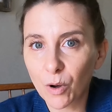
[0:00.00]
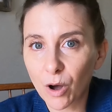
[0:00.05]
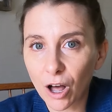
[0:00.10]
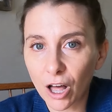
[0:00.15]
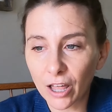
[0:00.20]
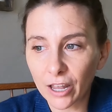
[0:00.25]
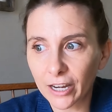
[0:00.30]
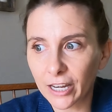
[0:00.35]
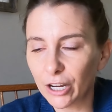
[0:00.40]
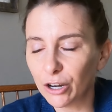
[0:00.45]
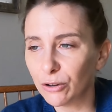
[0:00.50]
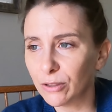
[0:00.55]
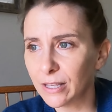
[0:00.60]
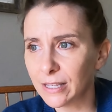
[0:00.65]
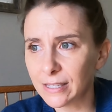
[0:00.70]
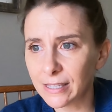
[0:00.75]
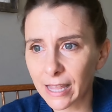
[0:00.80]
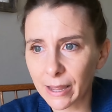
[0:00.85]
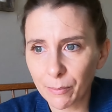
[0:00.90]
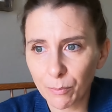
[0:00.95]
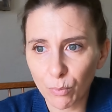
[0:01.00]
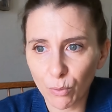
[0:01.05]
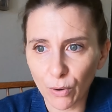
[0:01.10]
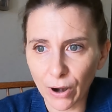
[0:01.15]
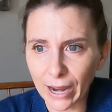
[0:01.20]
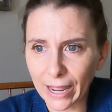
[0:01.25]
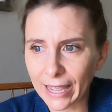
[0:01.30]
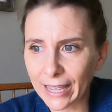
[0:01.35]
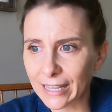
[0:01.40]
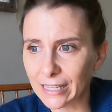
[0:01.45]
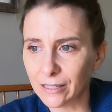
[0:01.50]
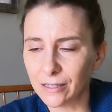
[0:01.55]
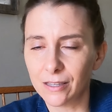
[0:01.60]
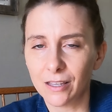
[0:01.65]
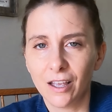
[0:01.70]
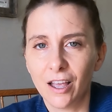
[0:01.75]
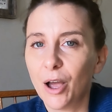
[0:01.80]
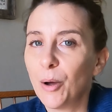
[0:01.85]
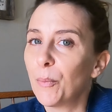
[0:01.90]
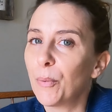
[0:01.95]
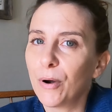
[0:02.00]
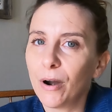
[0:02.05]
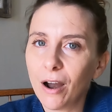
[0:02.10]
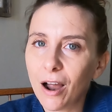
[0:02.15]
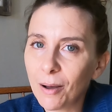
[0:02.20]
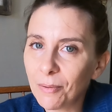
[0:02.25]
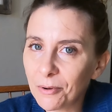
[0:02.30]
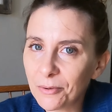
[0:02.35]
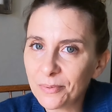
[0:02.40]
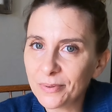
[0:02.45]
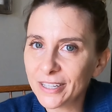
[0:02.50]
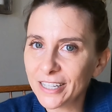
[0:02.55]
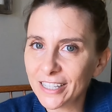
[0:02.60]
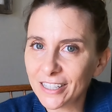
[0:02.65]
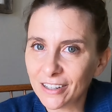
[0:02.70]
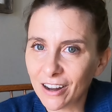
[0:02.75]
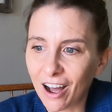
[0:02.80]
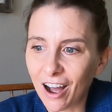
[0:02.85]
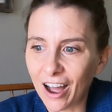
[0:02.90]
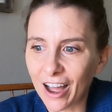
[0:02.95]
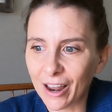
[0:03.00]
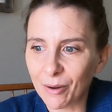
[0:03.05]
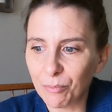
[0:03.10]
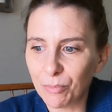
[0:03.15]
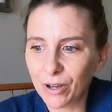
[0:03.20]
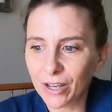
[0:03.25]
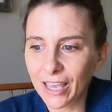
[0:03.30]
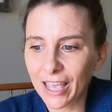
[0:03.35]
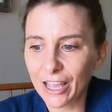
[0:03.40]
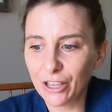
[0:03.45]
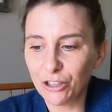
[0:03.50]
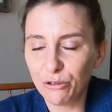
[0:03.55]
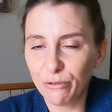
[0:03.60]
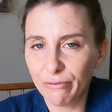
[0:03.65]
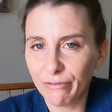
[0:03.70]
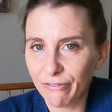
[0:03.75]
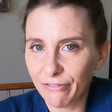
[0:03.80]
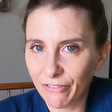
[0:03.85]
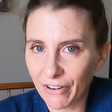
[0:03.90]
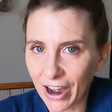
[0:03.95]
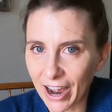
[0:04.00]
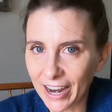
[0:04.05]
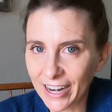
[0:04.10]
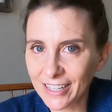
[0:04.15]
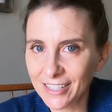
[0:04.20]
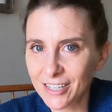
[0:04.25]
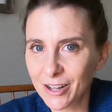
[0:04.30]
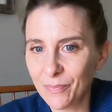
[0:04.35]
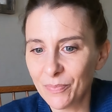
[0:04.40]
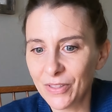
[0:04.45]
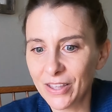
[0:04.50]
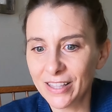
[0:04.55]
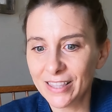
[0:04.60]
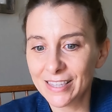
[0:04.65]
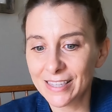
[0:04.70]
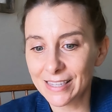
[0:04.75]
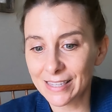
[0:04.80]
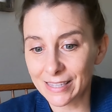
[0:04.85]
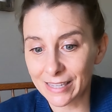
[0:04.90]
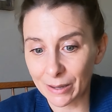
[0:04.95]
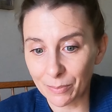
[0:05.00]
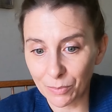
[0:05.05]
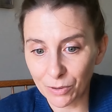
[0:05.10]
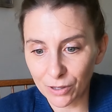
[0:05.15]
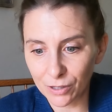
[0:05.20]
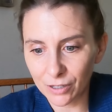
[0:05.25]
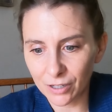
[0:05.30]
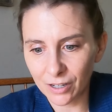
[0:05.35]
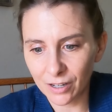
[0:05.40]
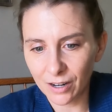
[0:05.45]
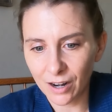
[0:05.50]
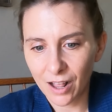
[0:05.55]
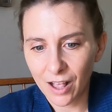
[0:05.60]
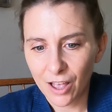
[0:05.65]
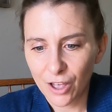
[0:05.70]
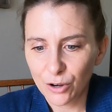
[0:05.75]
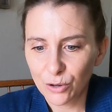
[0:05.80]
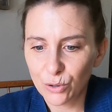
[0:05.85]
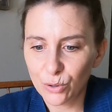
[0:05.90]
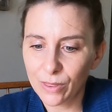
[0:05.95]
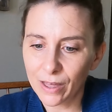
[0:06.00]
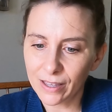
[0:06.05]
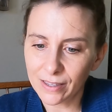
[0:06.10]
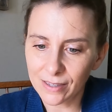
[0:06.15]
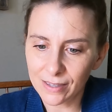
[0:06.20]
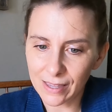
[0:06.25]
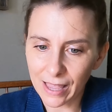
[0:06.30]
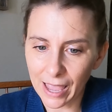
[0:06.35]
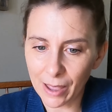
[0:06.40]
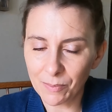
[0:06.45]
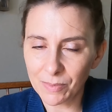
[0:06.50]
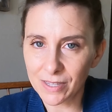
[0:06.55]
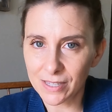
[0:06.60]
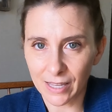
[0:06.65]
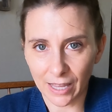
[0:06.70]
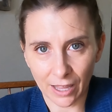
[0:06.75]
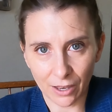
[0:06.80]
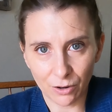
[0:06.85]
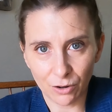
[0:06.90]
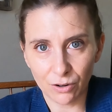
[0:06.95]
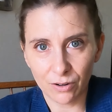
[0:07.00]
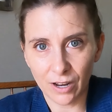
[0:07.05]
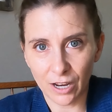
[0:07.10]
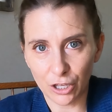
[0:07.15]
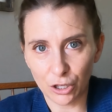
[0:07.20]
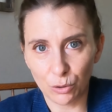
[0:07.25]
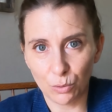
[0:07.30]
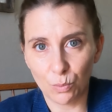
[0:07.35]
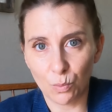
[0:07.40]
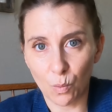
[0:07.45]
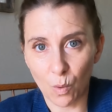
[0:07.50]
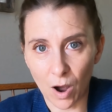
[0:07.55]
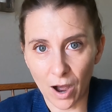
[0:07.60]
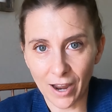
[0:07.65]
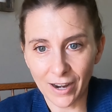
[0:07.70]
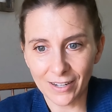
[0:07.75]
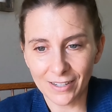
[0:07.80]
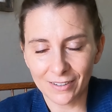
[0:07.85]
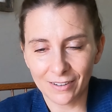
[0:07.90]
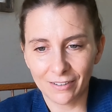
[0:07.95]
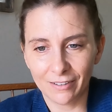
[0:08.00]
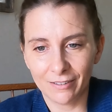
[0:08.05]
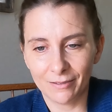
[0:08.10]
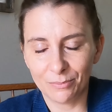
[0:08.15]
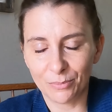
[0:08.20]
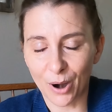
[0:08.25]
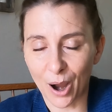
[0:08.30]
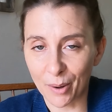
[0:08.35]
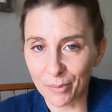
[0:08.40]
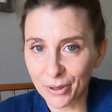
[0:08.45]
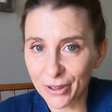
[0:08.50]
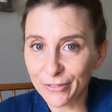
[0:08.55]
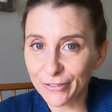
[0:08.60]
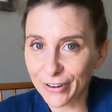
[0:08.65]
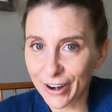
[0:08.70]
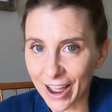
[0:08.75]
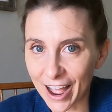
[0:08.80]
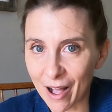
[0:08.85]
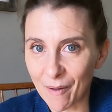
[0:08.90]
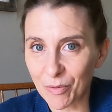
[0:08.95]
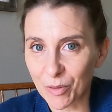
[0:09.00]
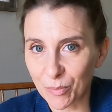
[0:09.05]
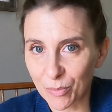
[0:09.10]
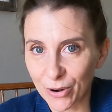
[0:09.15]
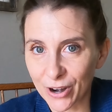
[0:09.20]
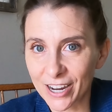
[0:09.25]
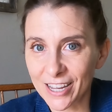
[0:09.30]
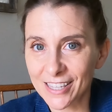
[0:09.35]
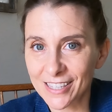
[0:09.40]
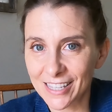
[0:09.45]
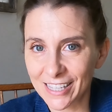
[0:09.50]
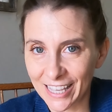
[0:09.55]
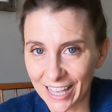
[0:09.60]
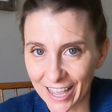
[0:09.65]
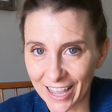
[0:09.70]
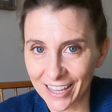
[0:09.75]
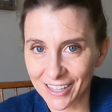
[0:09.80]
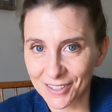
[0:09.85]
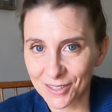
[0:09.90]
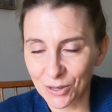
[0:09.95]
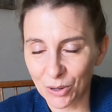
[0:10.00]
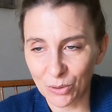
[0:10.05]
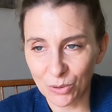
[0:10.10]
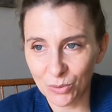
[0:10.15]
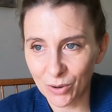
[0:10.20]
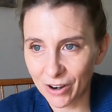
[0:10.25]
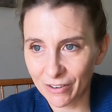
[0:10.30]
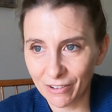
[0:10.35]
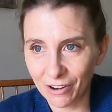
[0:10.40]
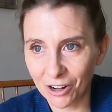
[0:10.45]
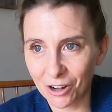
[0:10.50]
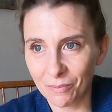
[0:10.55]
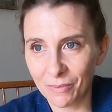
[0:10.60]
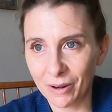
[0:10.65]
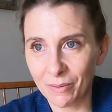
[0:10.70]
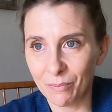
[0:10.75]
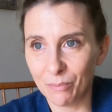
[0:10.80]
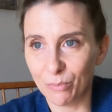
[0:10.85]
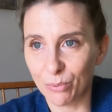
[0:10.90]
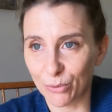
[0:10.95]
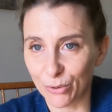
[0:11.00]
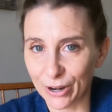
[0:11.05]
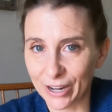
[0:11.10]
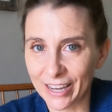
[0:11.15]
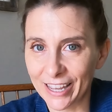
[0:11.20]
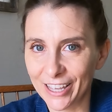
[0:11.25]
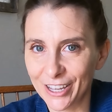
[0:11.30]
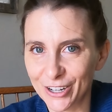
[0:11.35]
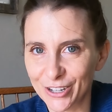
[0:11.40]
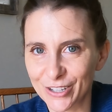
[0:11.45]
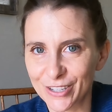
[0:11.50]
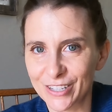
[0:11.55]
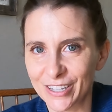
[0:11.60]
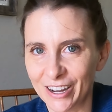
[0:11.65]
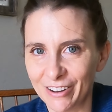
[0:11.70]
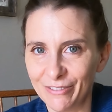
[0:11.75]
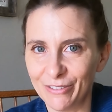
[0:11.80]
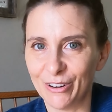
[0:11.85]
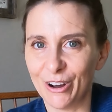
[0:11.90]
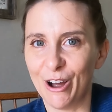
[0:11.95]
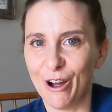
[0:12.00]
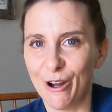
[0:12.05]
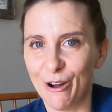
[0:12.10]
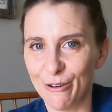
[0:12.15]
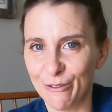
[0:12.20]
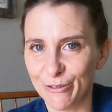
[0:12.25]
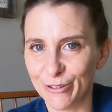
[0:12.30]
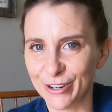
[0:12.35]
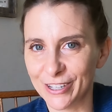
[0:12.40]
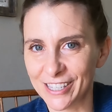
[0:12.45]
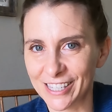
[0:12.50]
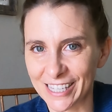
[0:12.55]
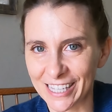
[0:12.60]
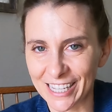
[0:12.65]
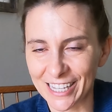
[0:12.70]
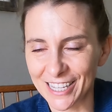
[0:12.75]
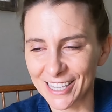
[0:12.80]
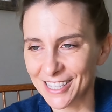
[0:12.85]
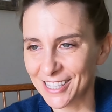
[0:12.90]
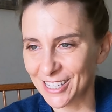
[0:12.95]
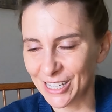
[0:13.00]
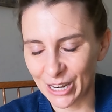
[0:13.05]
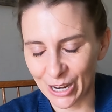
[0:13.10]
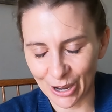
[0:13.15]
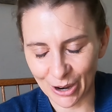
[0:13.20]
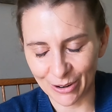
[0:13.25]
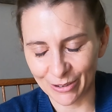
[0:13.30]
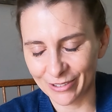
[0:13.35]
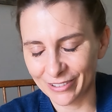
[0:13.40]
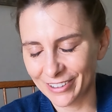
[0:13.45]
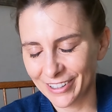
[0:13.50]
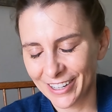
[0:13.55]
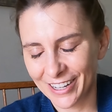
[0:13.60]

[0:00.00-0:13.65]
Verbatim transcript: quality or the same brands? Probably not, but can you find something similar to that same standard that you want? Probably for half the price, yes. So do I recommend bringing your stuff overseas? No.